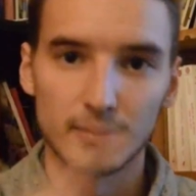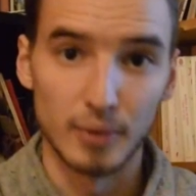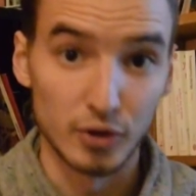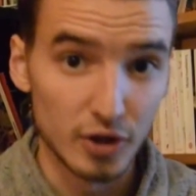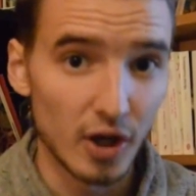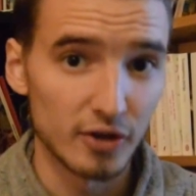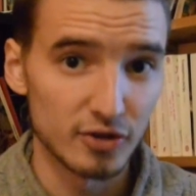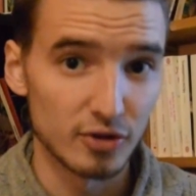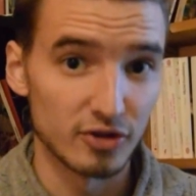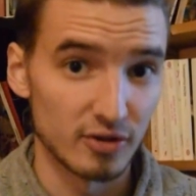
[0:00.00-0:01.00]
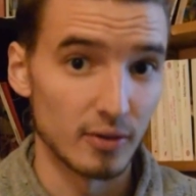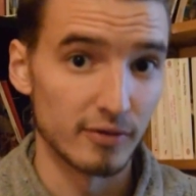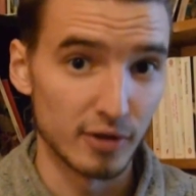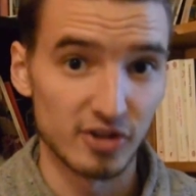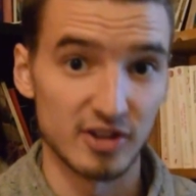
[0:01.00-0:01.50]
but you can't use
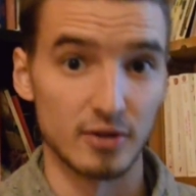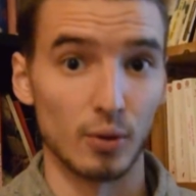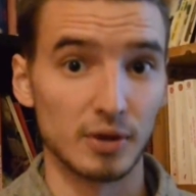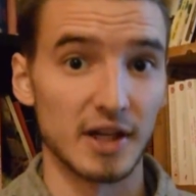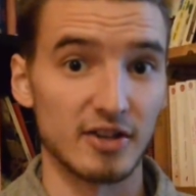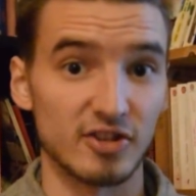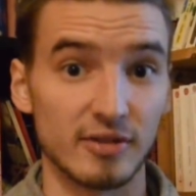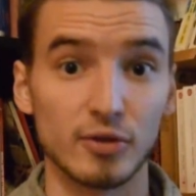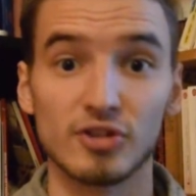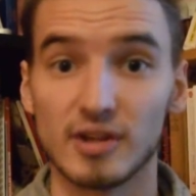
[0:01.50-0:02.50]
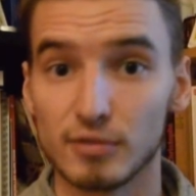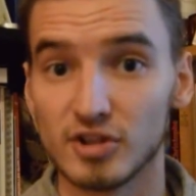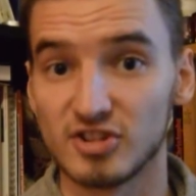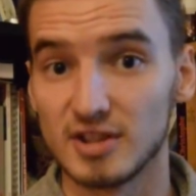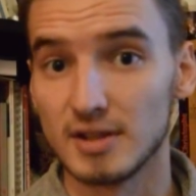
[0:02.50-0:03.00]
voici in all cases. If you say
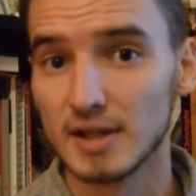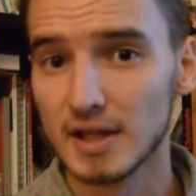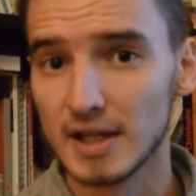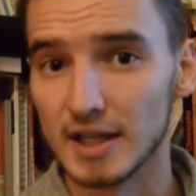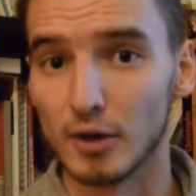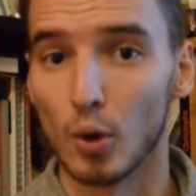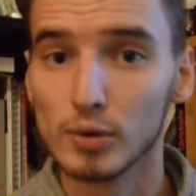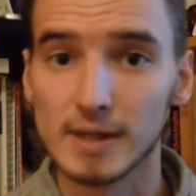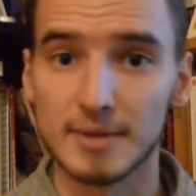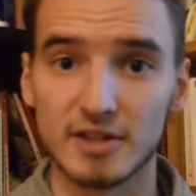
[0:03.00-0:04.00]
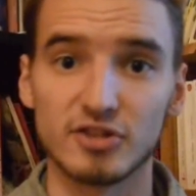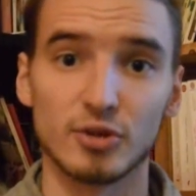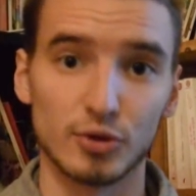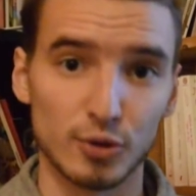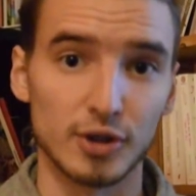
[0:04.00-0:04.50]
voici, it only means
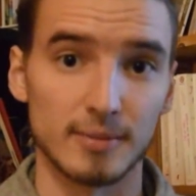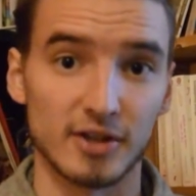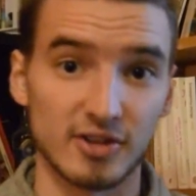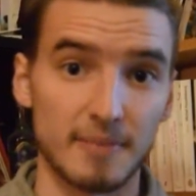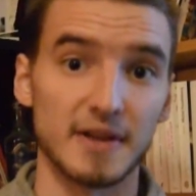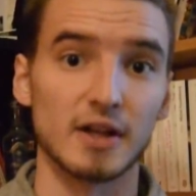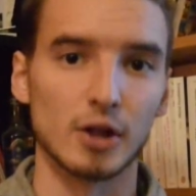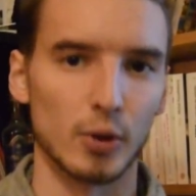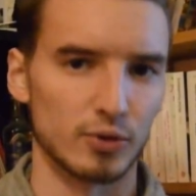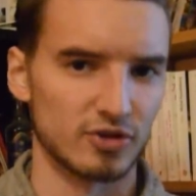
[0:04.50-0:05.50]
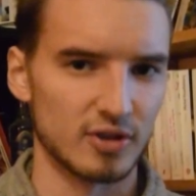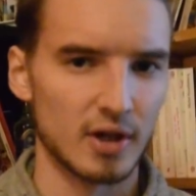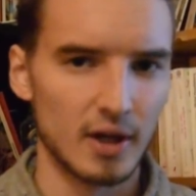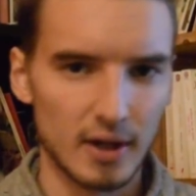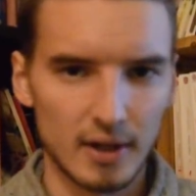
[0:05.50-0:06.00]
you're talking about something close.
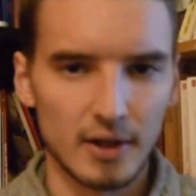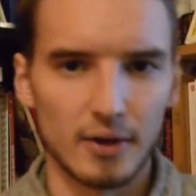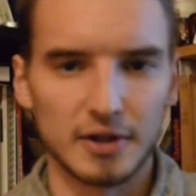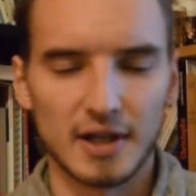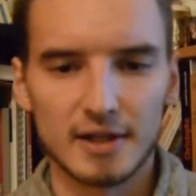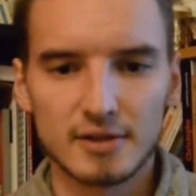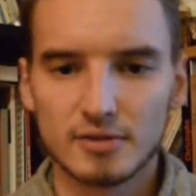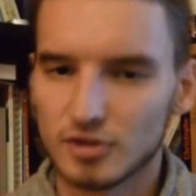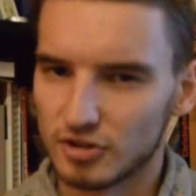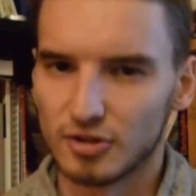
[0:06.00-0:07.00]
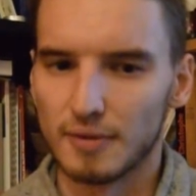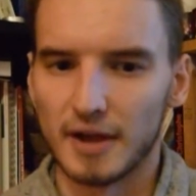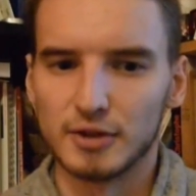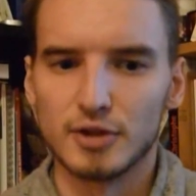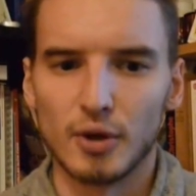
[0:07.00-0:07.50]
Okay, just so
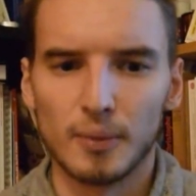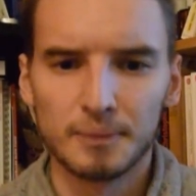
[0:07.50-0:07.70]
that you know.